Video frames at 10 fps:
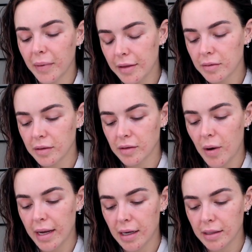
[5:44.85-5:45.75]
This one's
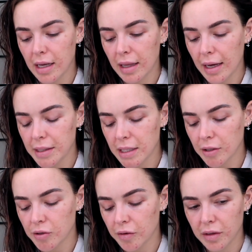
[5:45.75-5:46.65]
quite nice. I like the
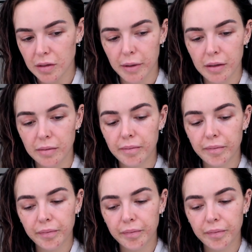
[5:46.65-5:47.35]
texture of this one.